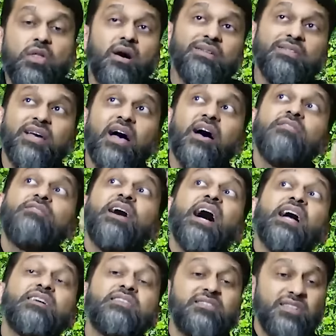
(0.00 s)
not have
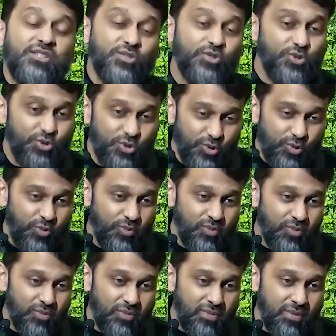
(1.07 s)
access to you.
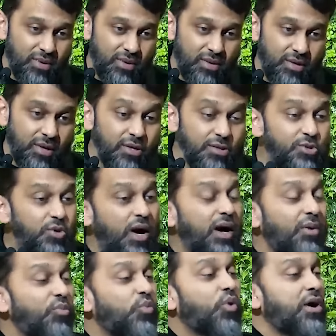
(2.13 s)
So
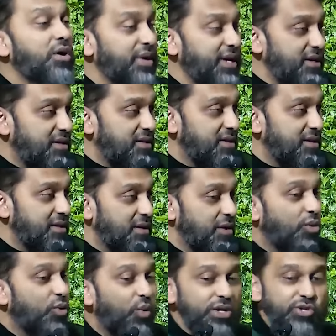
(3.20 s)
I'm worried
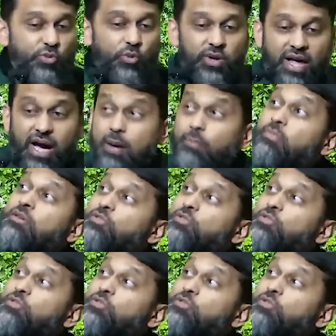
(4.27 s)
what will happen